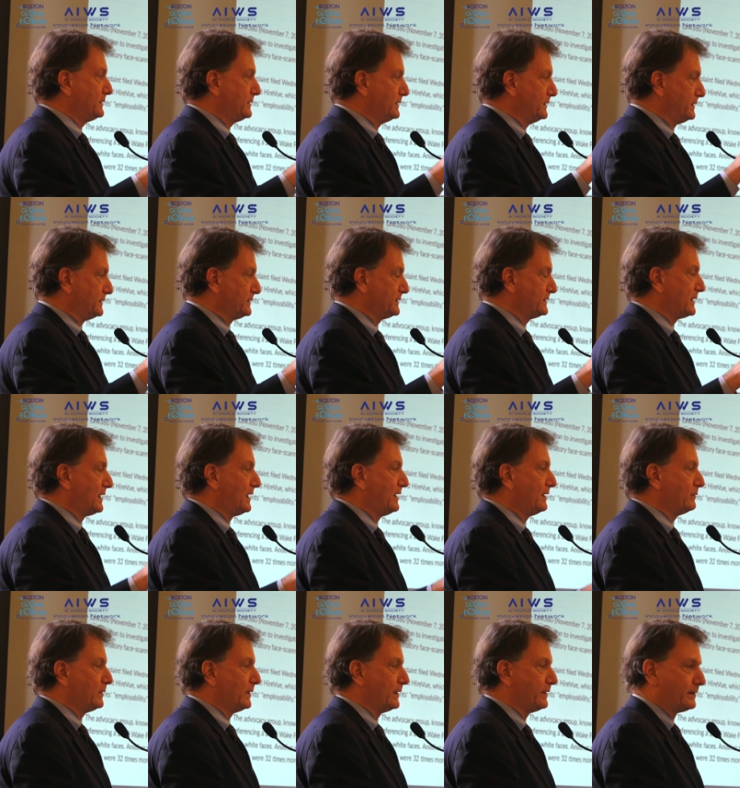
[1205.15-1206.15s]
to
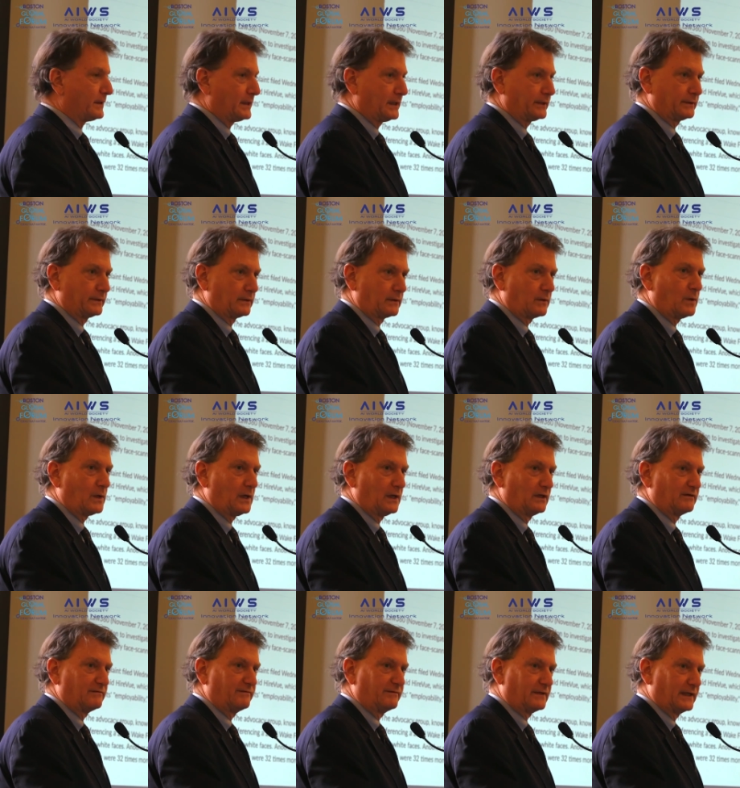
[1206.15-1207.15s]
decide whether or not they're
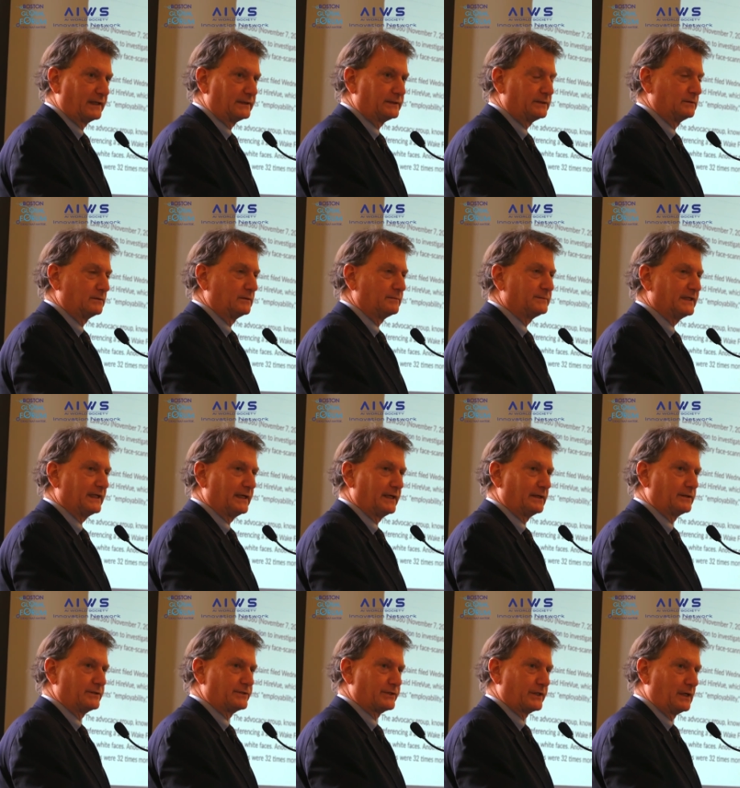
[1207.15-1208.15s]
qualified to obtain
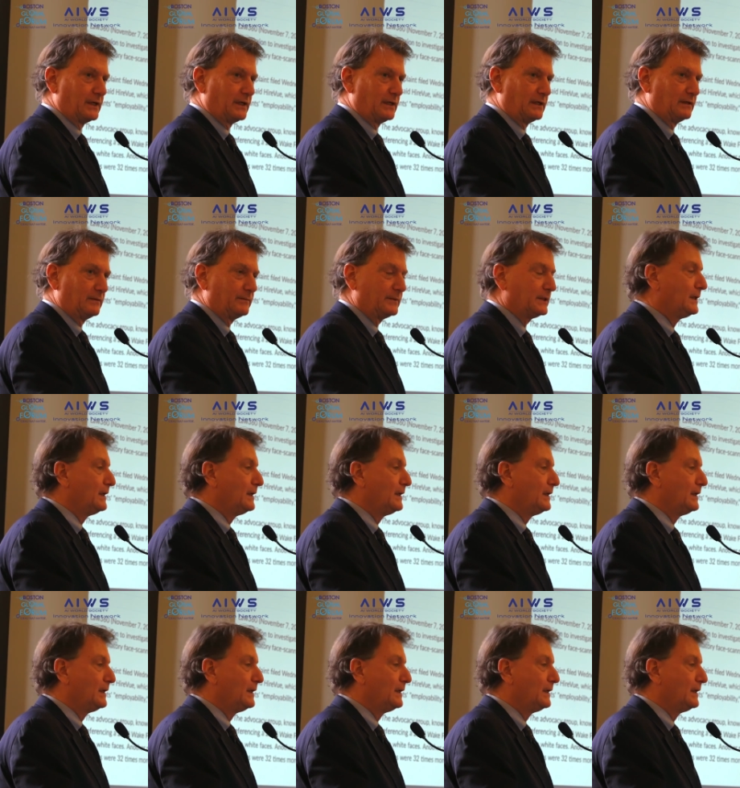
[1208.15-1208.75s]
a job.